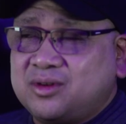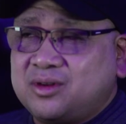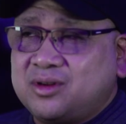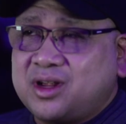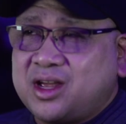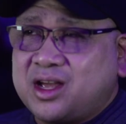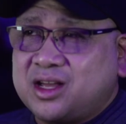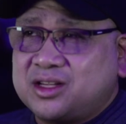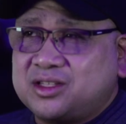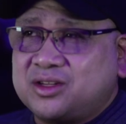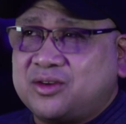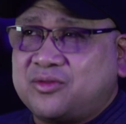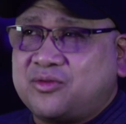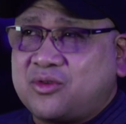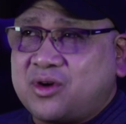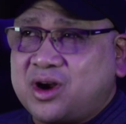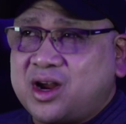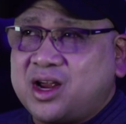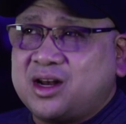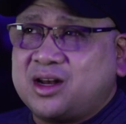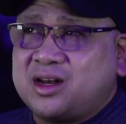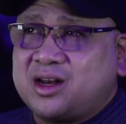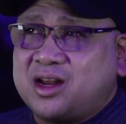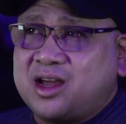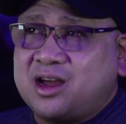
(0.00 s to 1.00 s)
as of
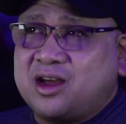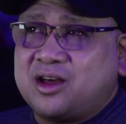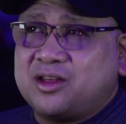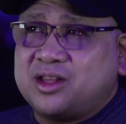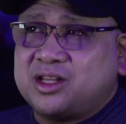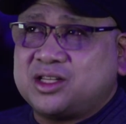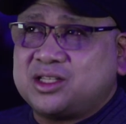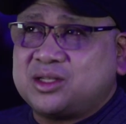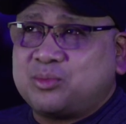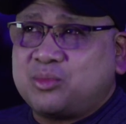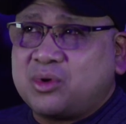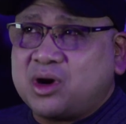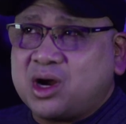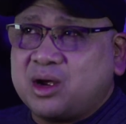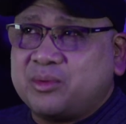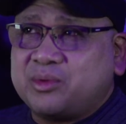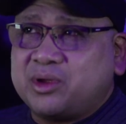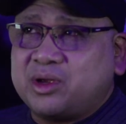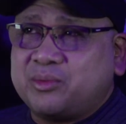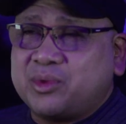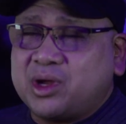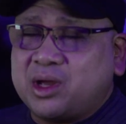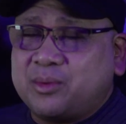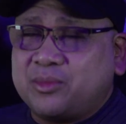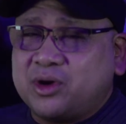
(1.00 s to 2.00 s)
right now, that's probably
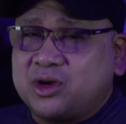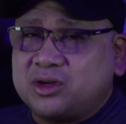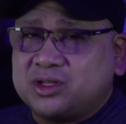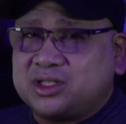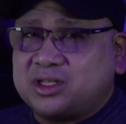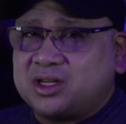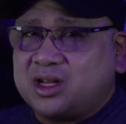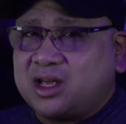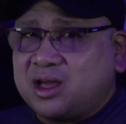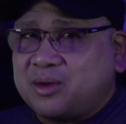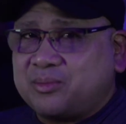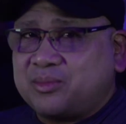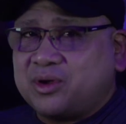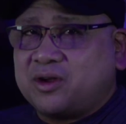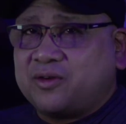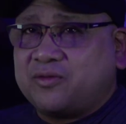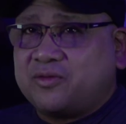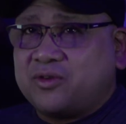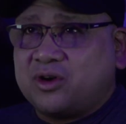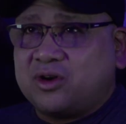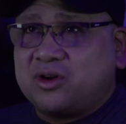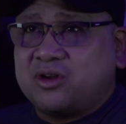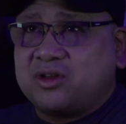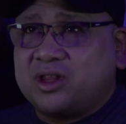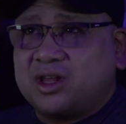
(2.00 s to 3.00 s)
my most epic
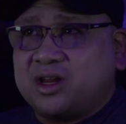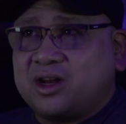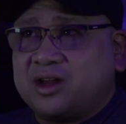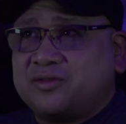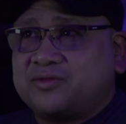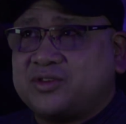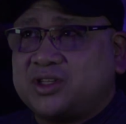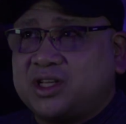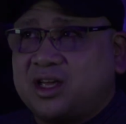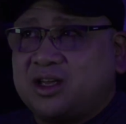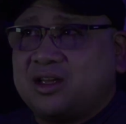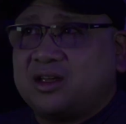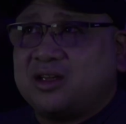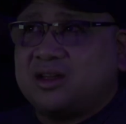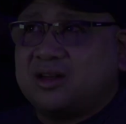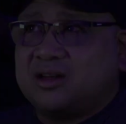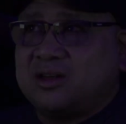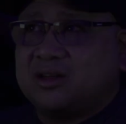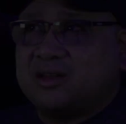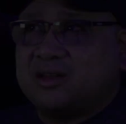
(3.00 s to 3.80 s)
photo that I've taken.